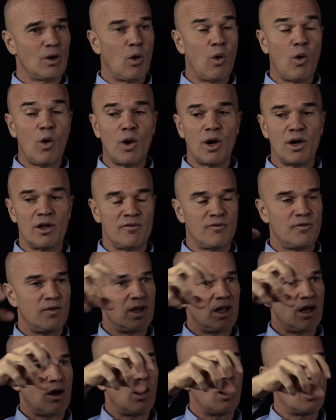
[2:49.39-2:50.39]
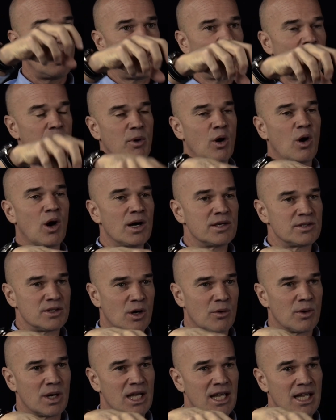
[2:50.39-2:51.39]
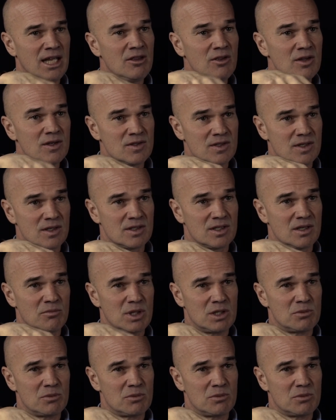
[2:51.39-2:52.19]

Or if a bar is already in the system,